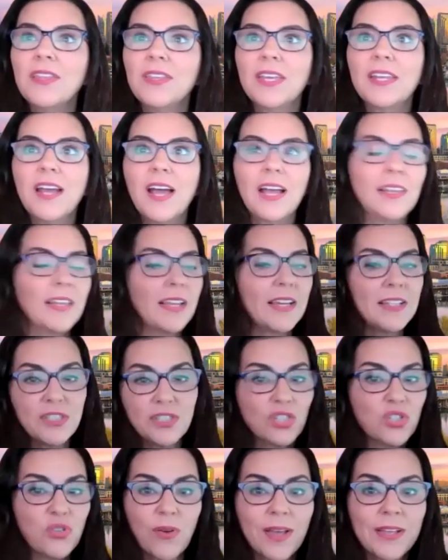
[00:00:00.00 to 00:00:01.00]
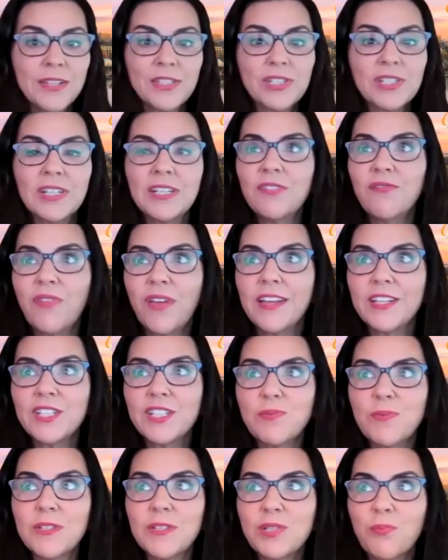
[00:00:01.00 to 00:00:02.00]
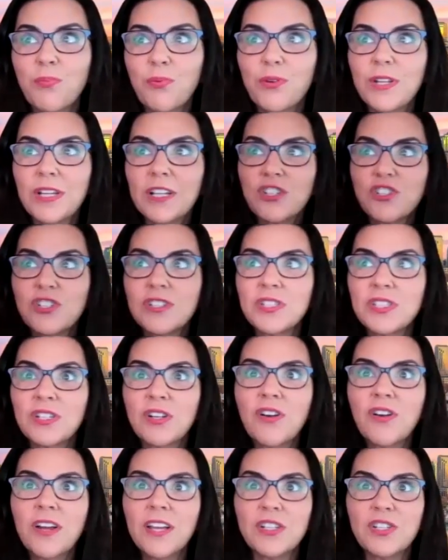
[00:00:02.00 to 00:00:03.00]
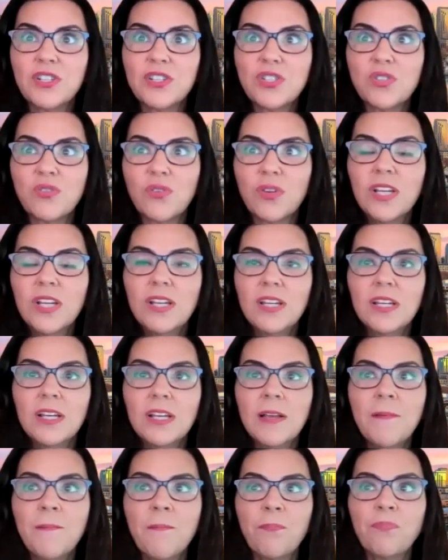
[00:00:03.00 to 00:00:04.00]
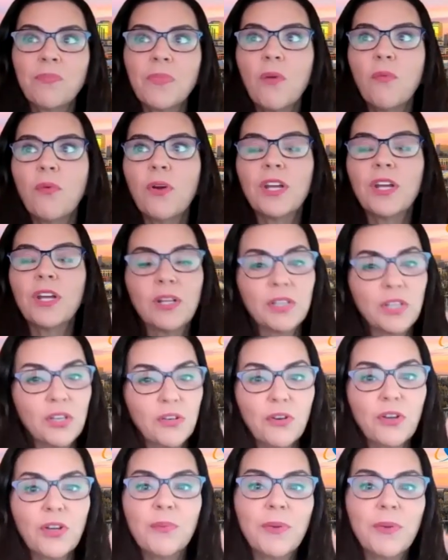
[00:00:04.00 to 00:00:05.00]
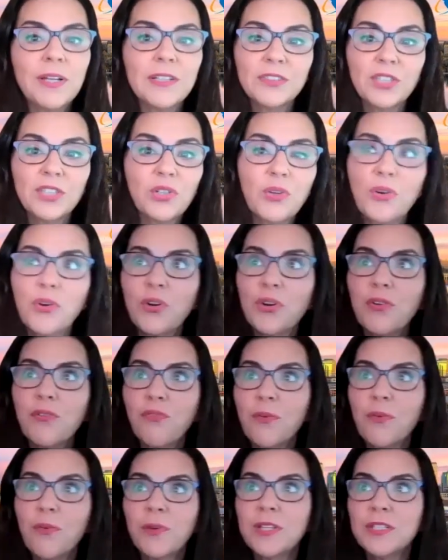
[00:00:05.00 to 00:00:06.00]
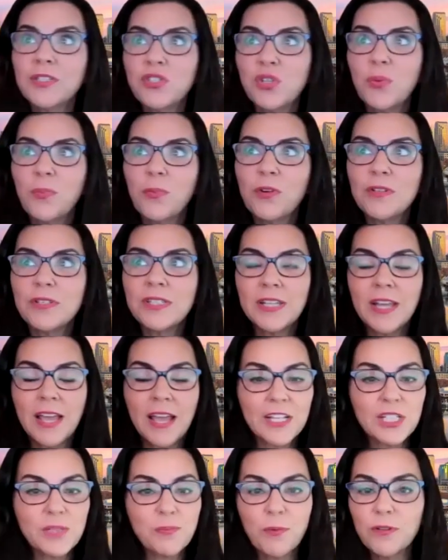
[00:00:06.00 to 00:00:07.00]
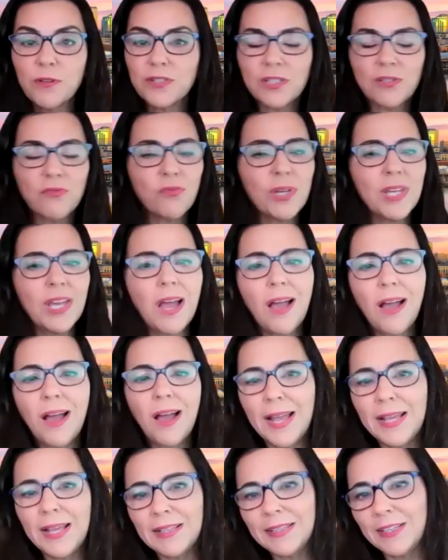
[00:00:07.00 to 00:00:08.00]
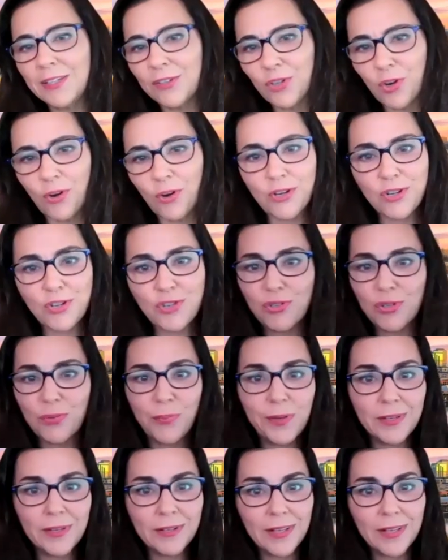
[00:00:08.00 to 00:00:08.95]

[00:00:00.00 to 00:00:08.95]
that highlights the trends and advancements and predictions in our industry. We're gonna, you're gonna be able to learn from consumers and experts, and we highly encourage you to be